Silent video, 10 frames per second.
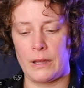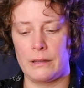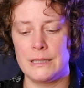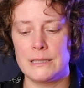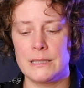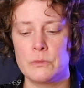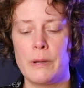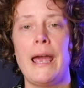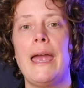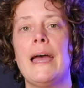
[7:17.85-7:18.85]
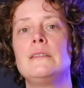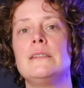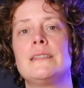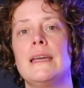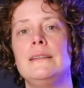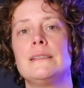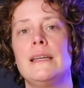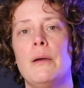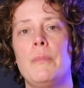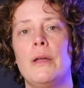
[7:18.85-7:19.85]
this is what I had to say
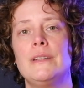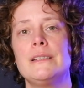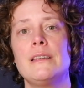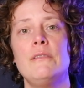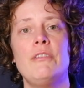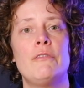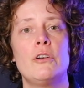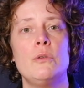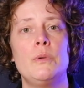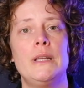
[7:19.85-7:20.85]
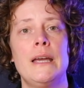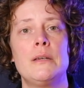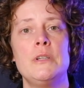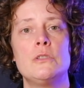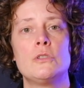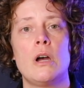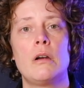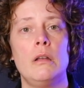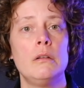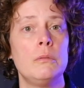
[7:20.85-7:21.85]
today about this. If ever you would like me to
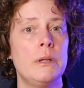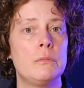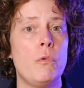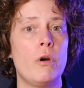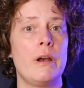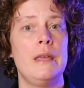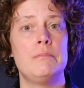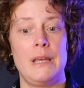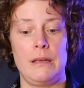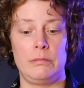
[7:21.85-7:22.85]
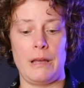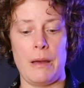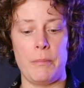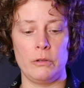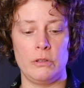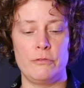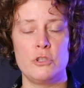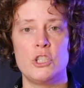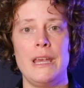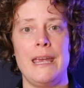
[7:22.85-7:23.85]
talk a little bit more in depth about the
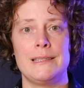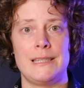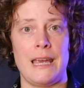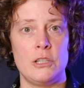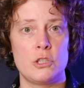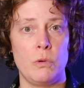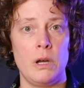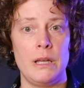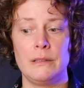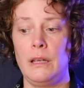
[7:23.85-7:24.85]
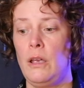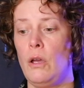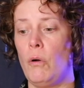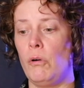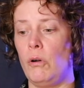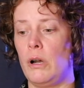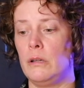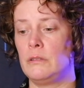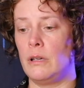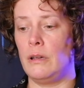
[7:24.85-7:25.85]
Fuji X-H1
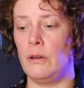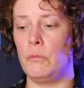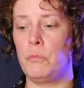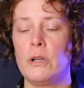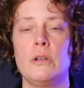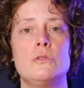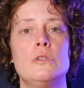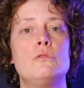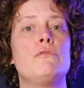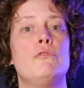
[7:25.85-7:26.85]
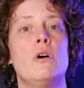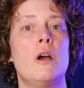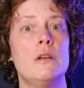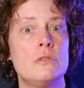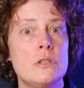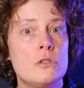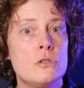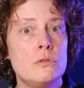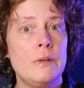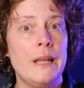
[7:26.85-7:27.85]
or the 100-400
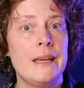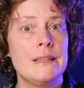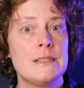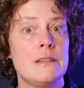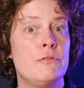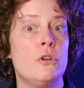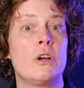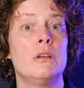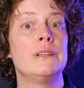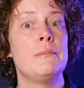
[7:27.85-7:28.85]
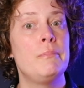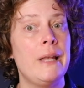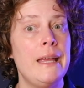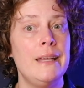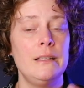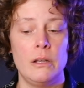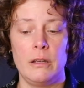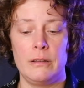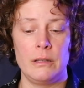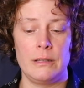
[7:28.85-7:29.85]
zoom lens, if you're contemplating
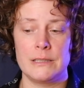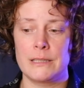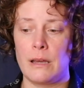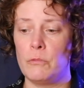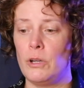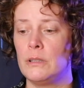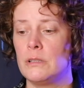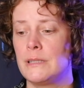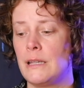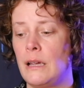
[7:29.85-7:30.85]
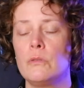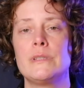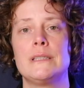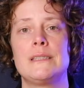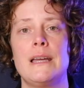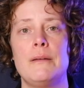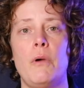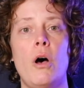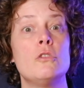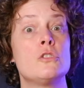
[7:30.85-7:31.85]
this camera, this
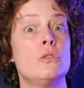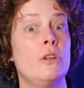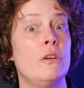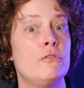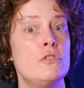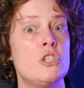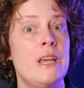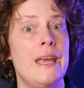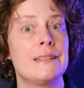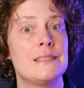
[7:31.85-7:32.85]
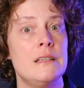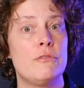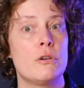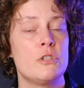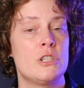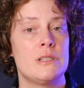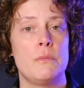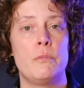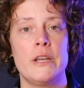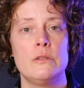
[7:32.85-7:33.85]
ecosystem, also the Fuji X-T4, which is
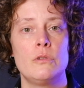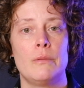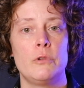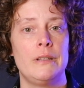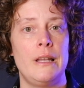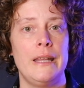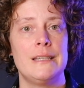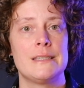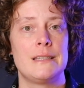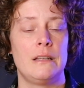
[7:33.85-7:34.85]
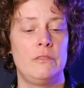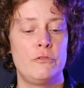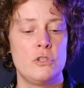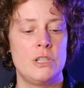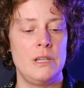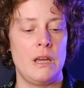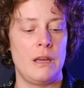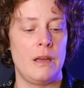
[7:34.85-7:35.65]
the brand new camera, the latest that Fuji